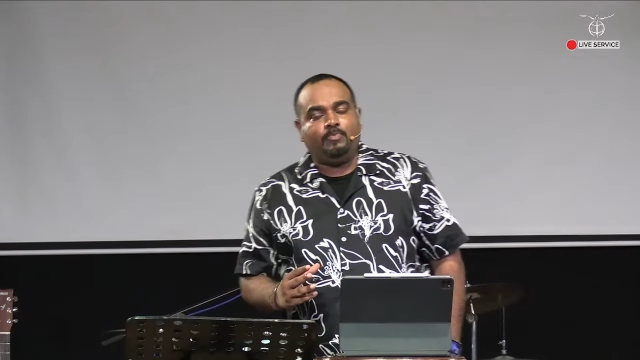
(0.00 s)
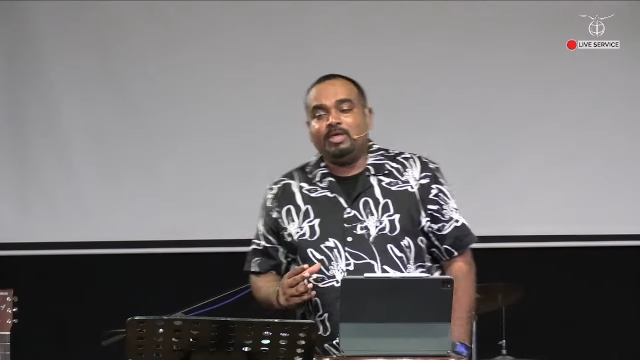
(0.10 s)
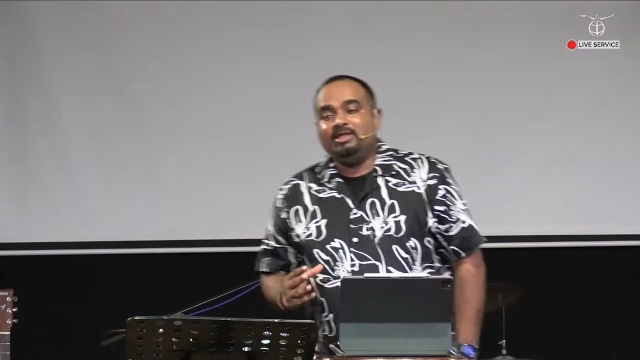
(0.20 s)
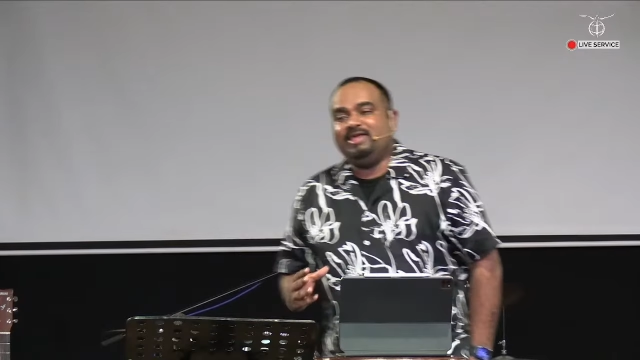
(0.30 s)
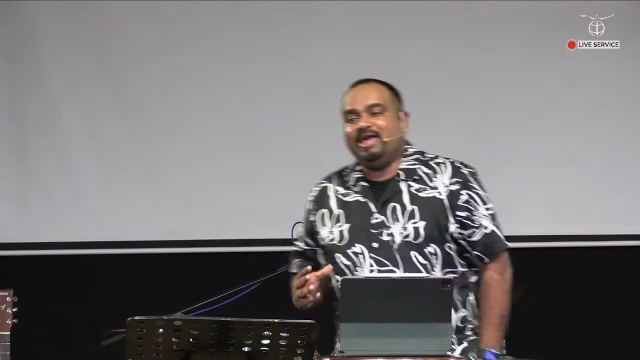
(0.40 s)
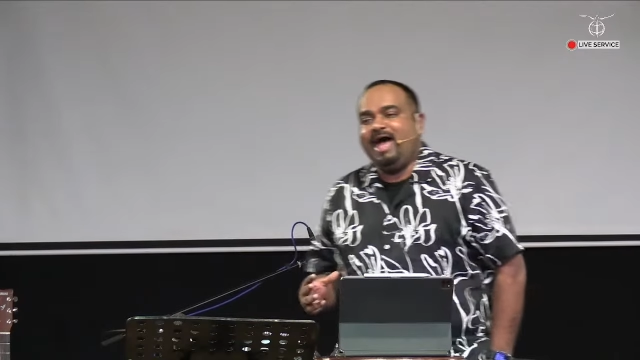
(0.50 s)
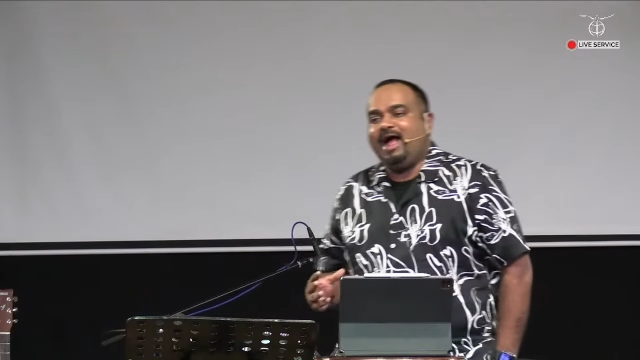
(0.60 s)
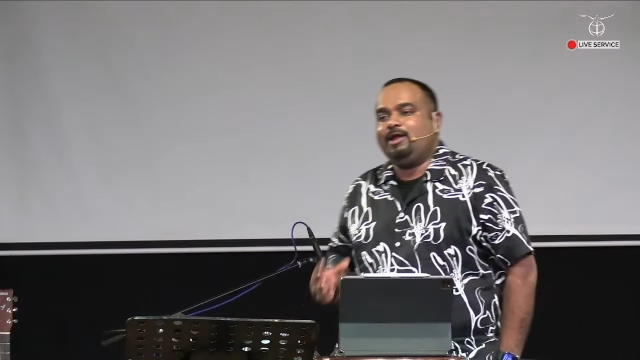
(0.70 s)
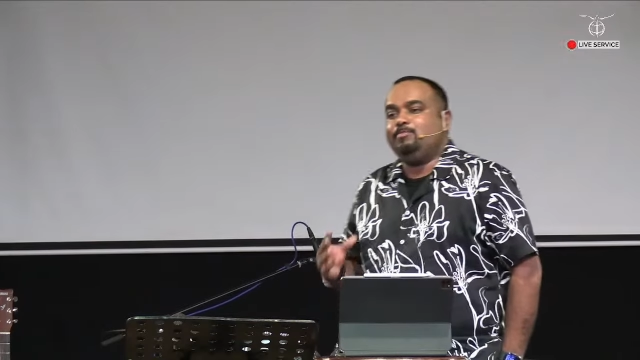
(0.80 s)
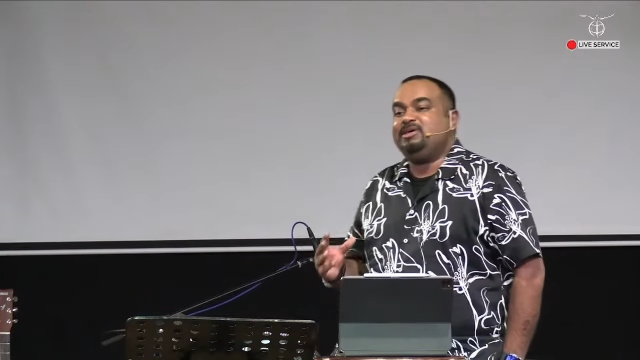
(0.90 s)
they had a
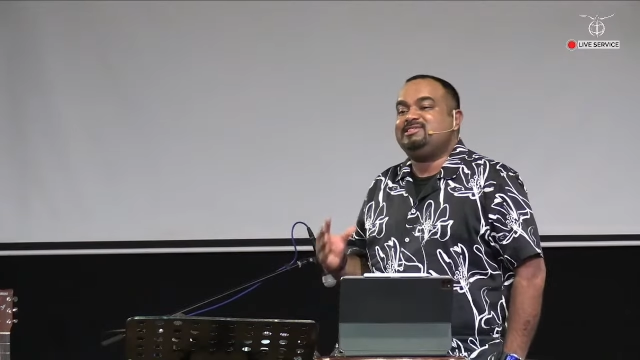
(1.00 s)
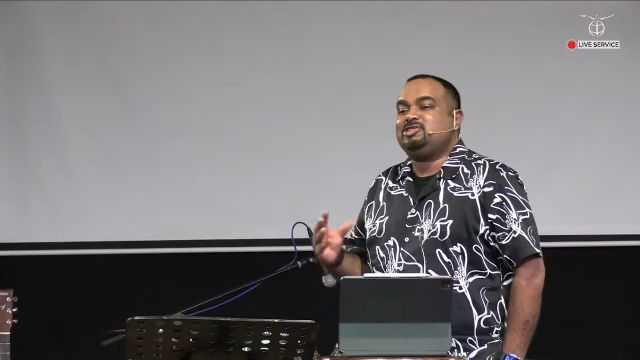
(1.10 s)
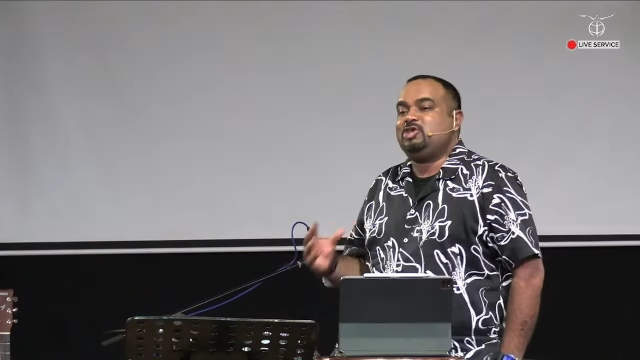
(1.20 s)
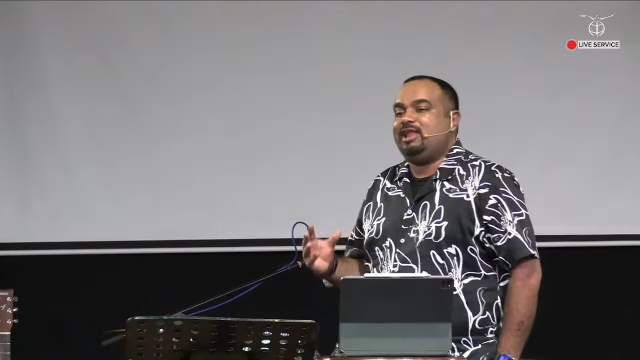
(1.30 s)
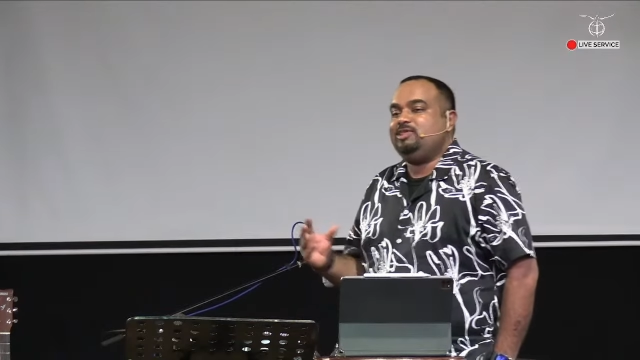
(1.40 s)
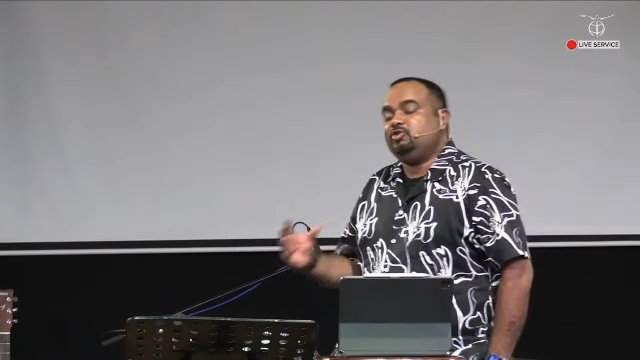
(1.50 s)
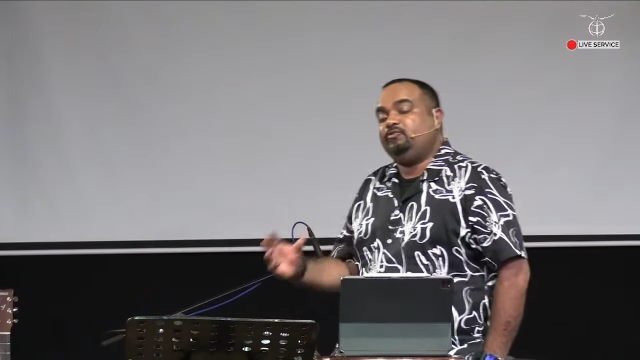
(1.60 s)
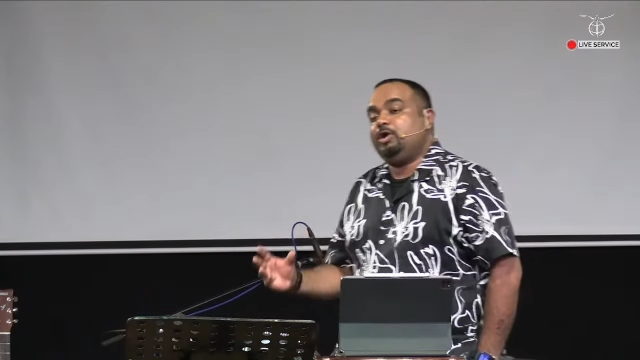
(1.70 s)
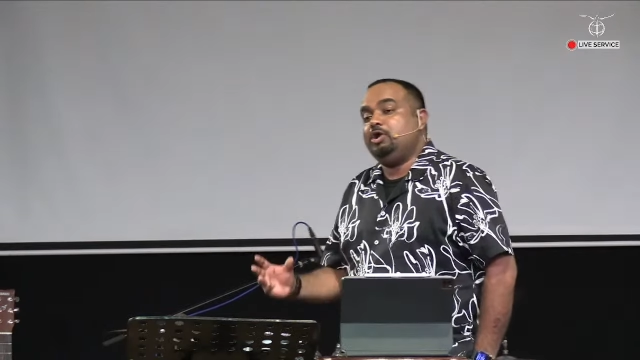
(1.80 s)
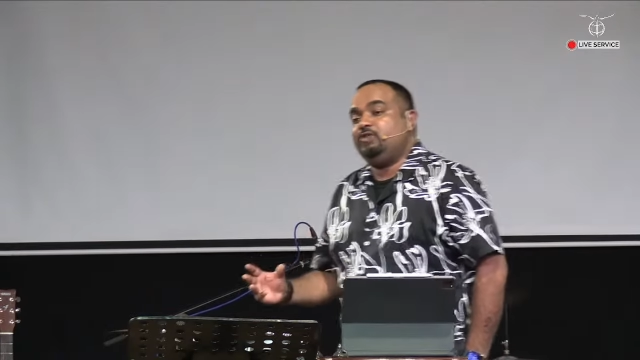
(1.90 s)
biggest challenge in
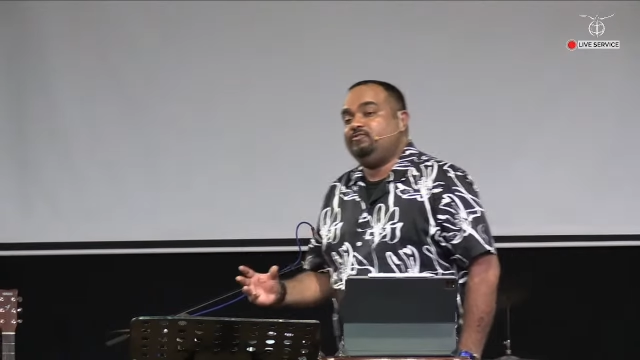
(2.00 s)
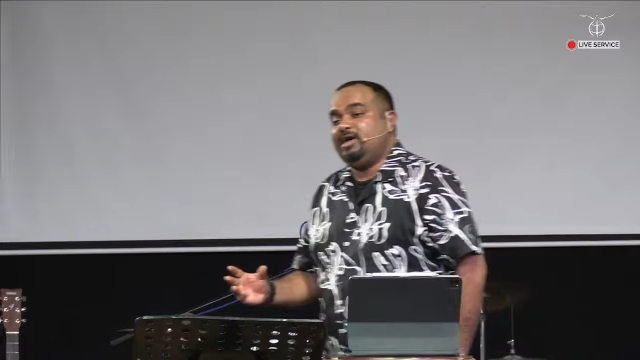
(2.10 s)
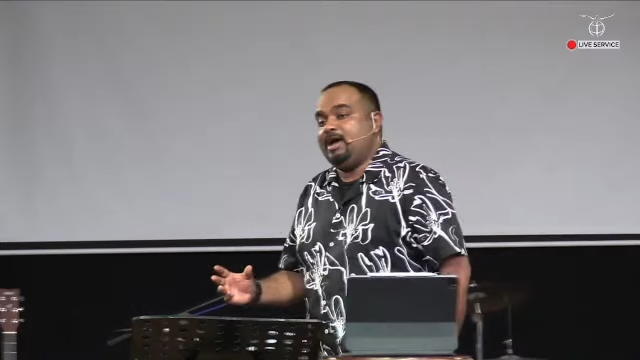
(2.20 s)
front of them.